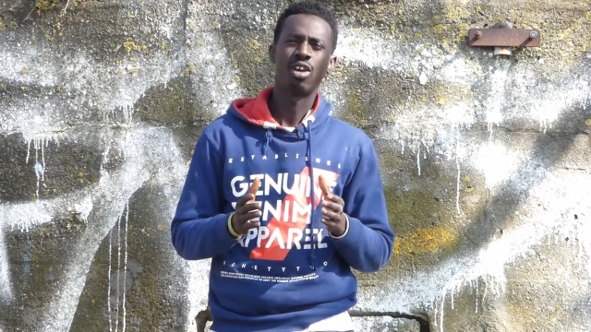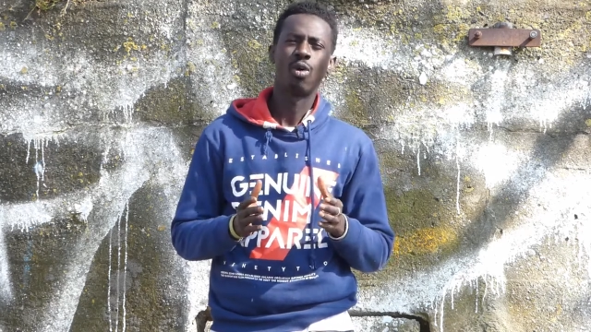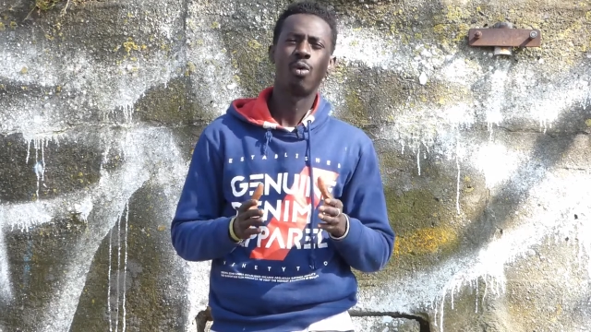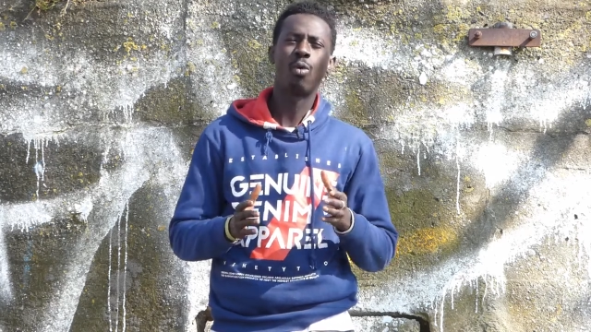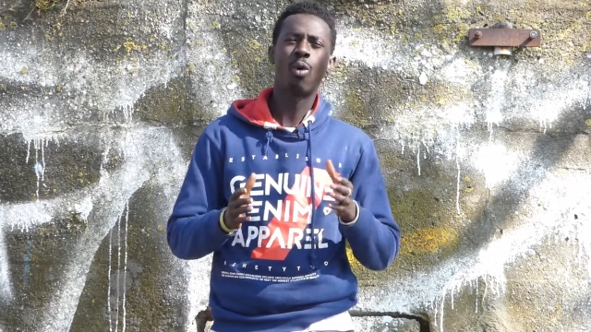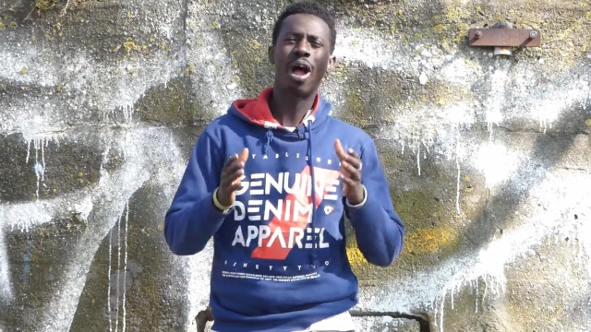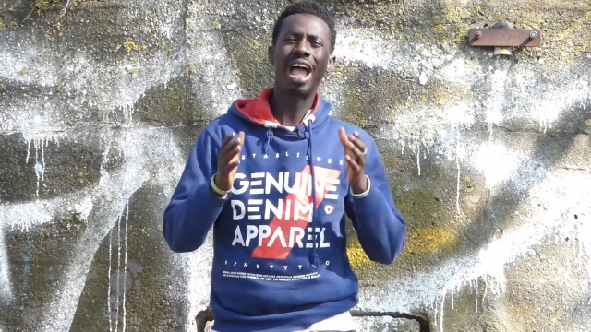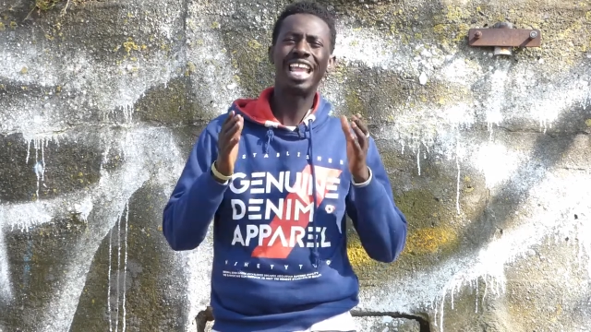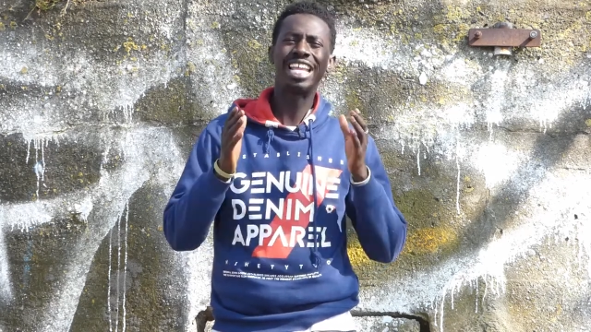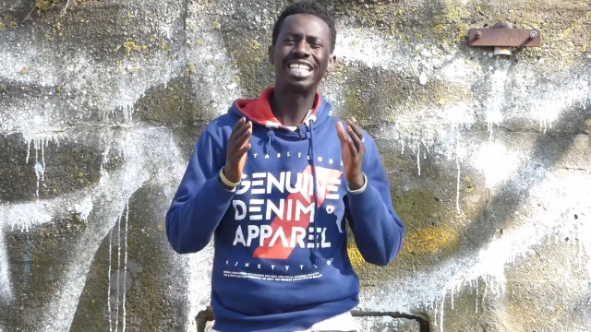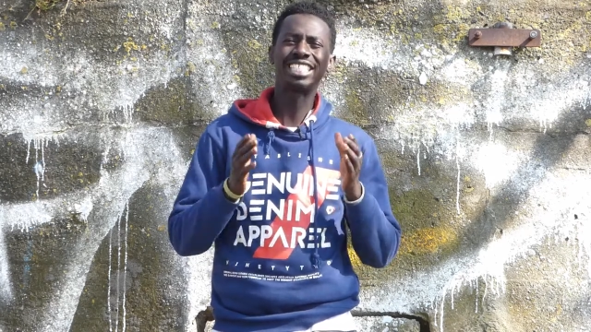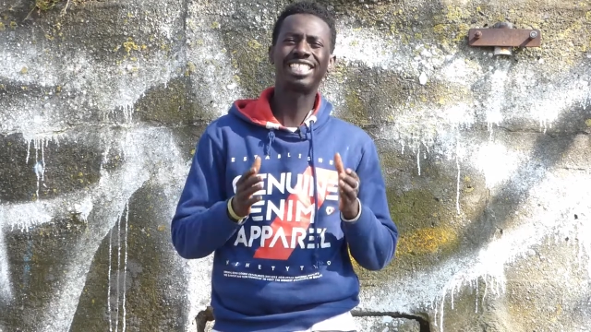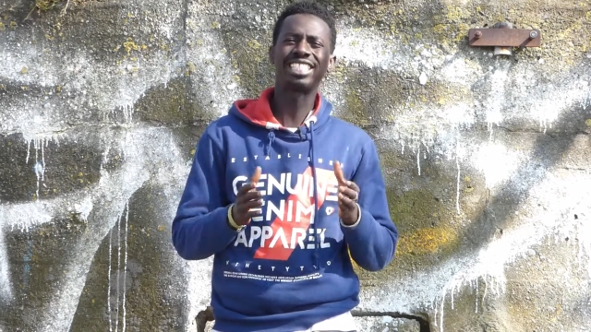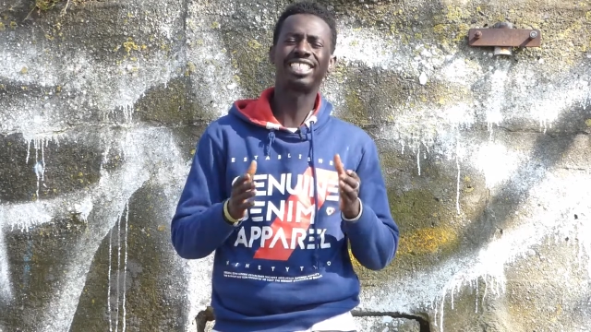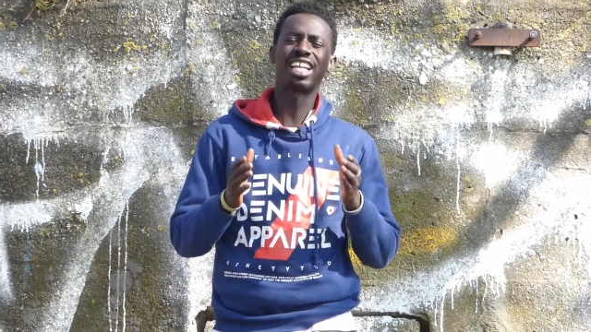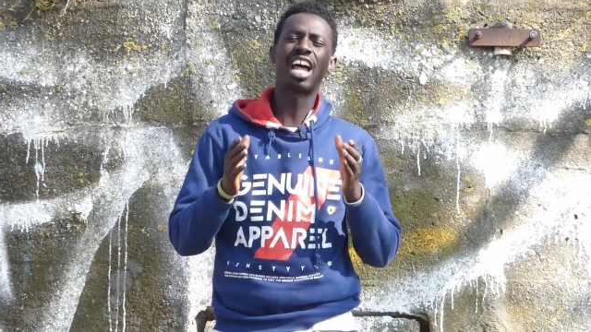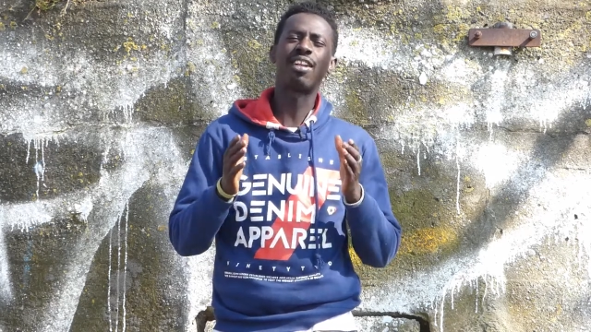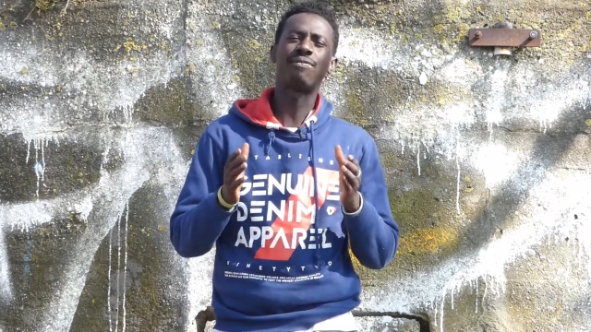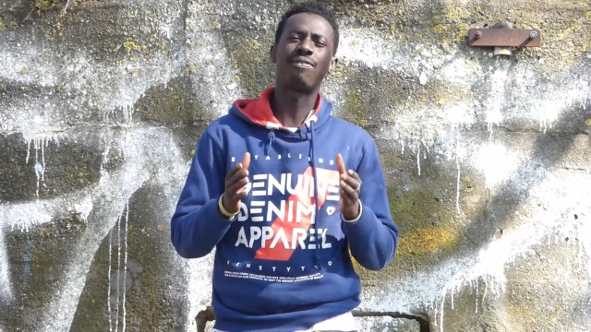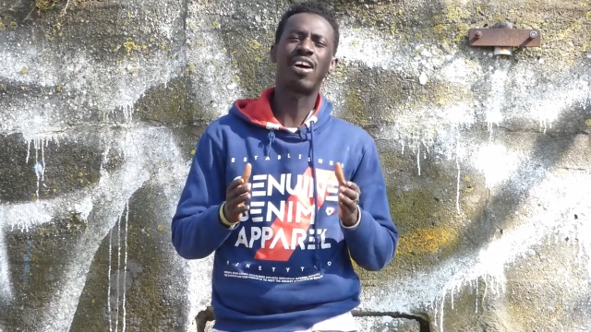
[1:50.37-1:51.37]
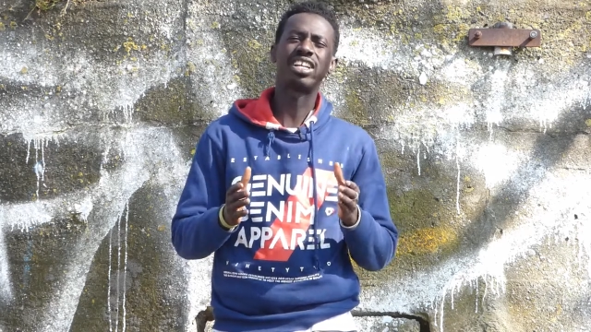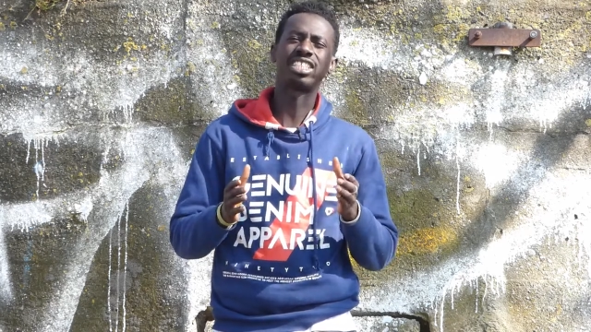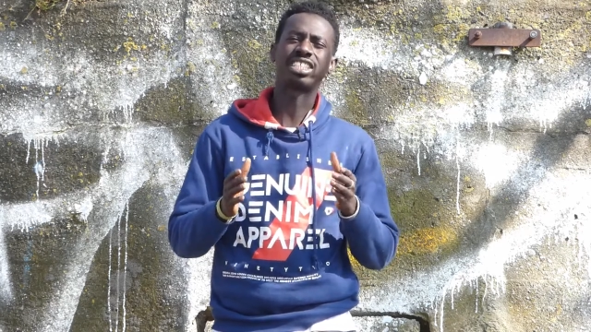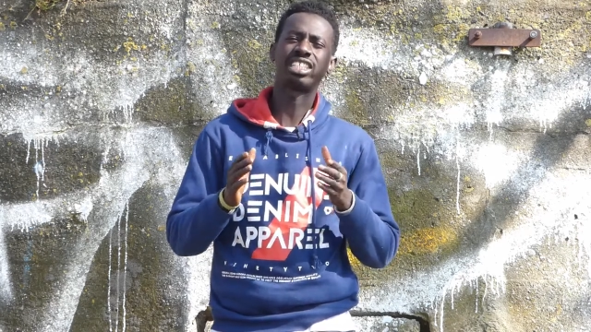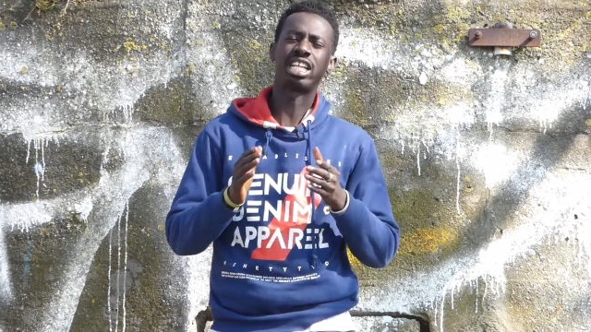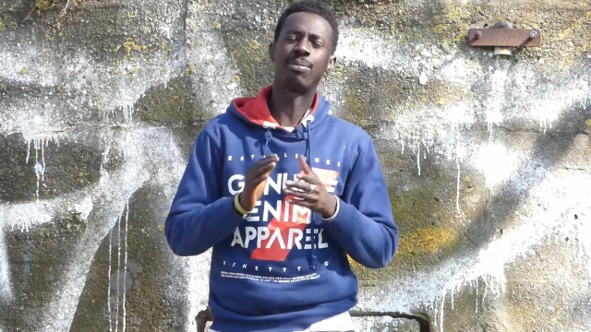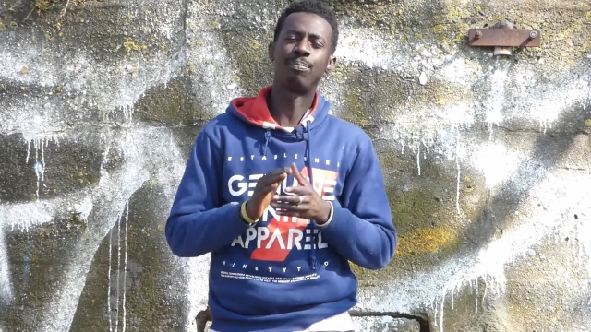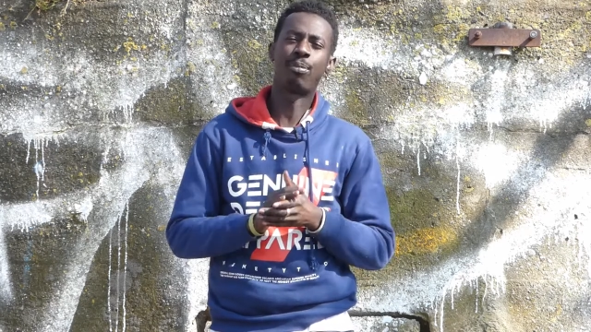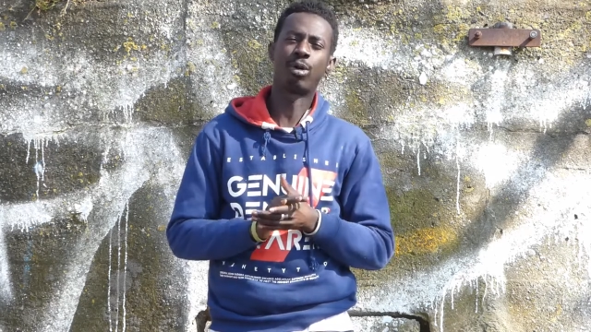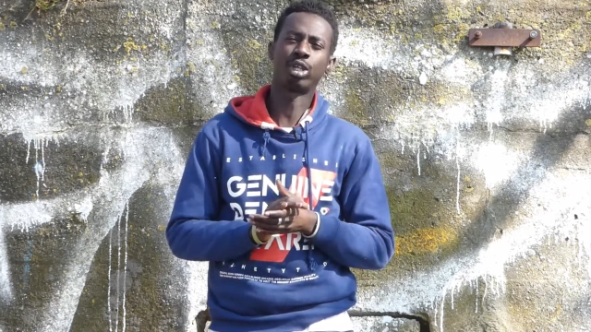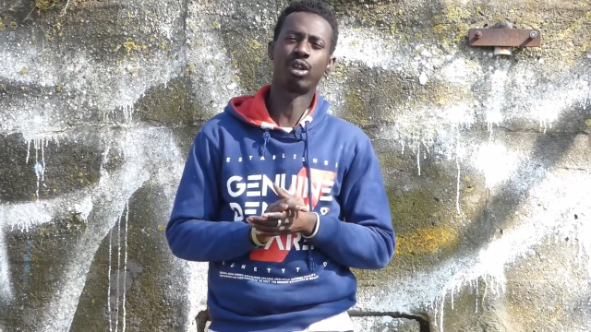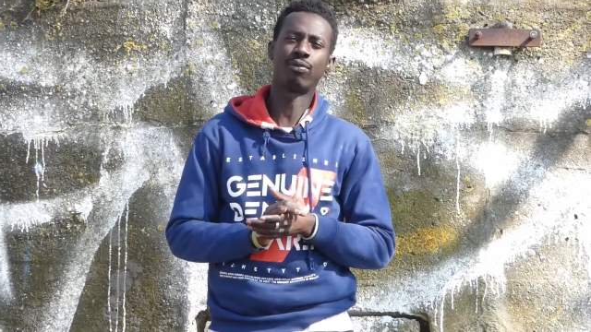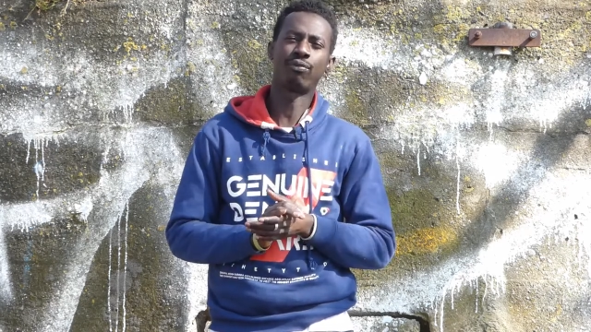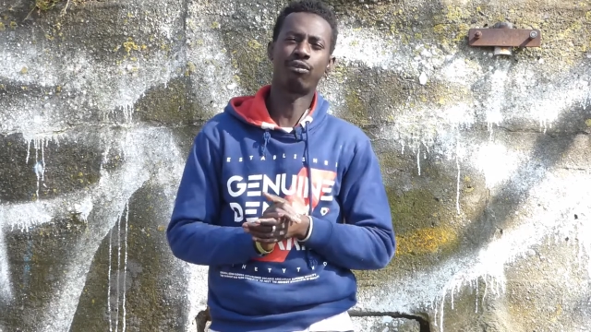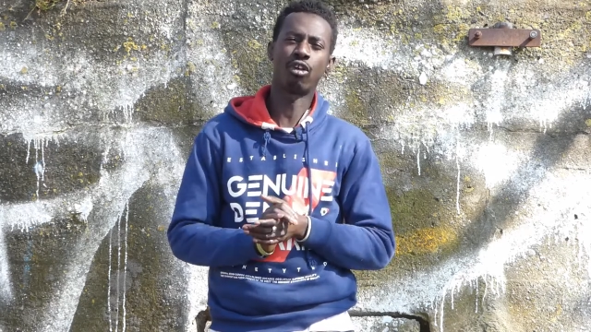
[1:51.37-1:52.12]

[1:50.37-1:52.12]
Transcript: Why is this advice is important